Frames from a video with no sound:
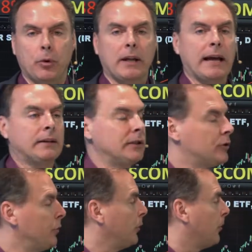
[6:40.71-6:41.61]
more likely
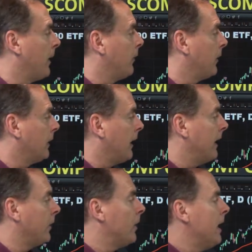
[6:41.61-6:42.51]
sooner rather than
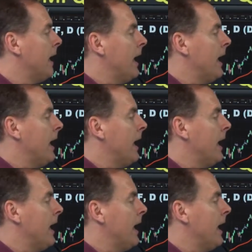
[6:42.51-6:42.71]
later.